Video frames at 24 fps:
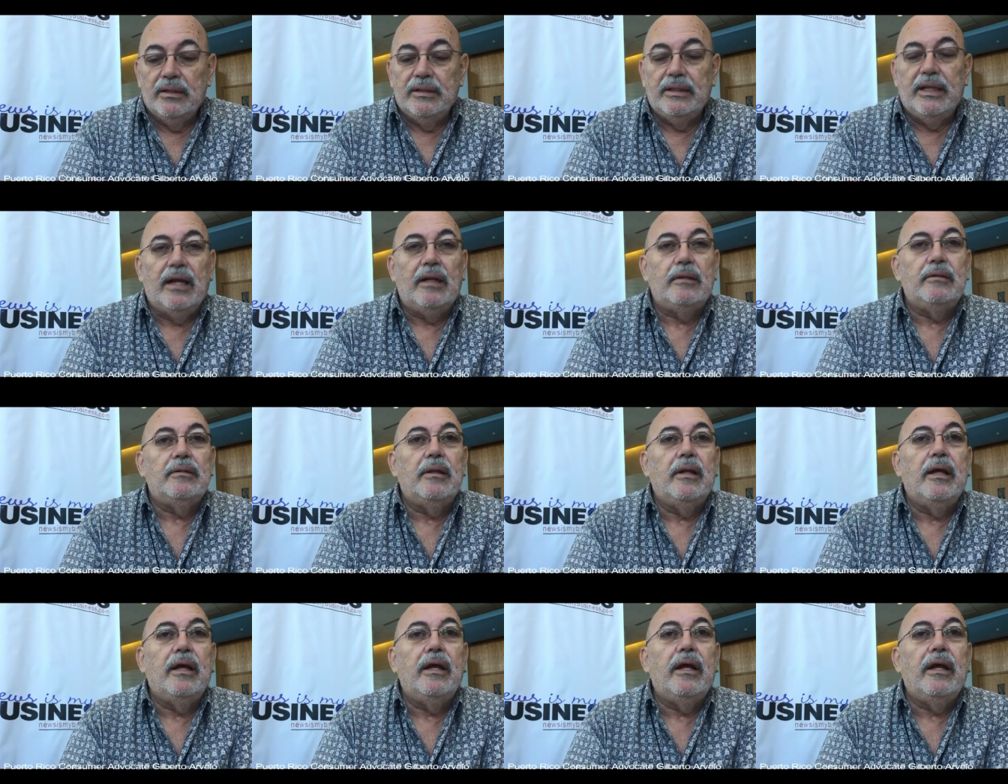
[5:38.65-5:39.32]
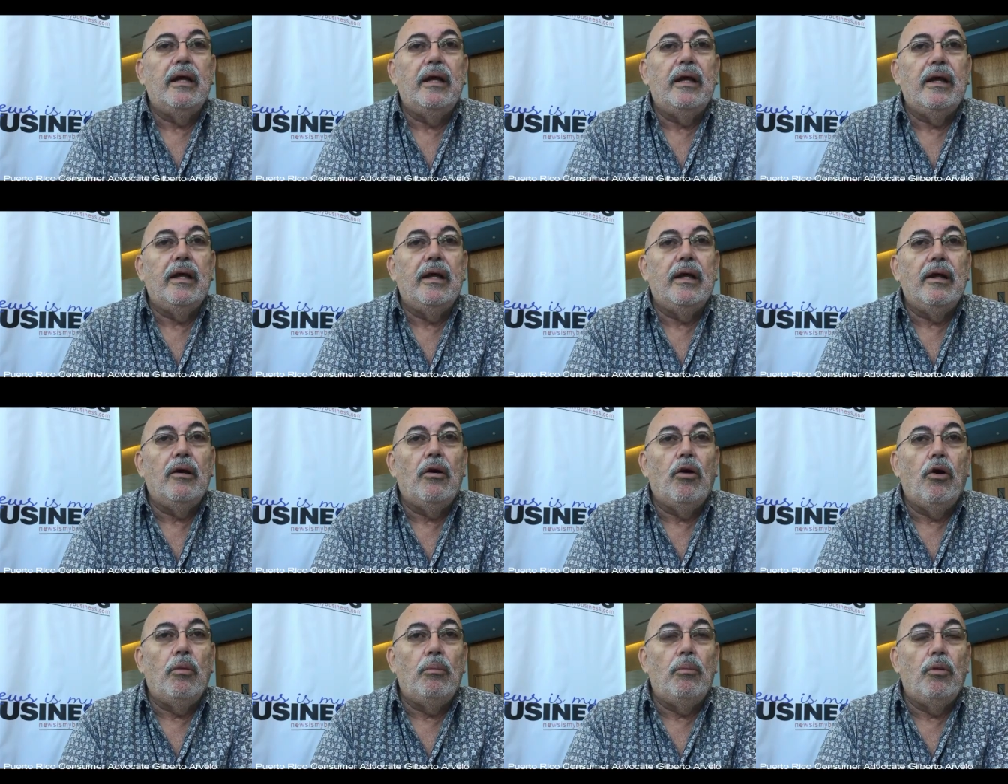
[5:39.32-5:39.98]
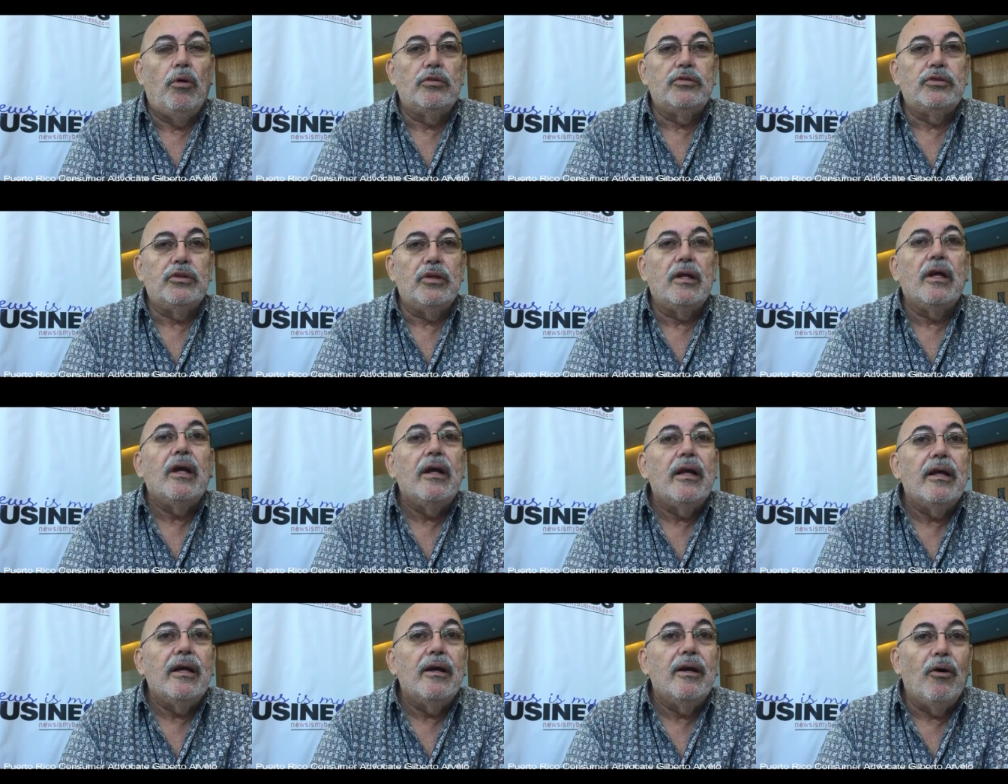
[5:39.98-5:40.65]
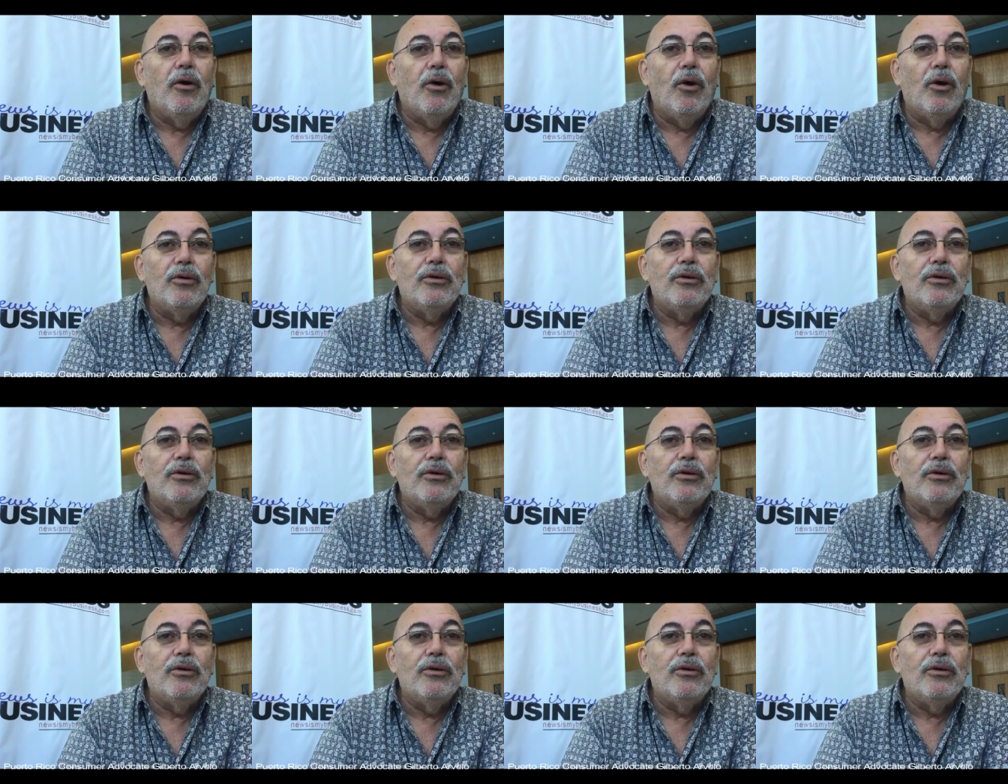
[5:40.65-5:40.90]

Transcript: that uh, almost uh,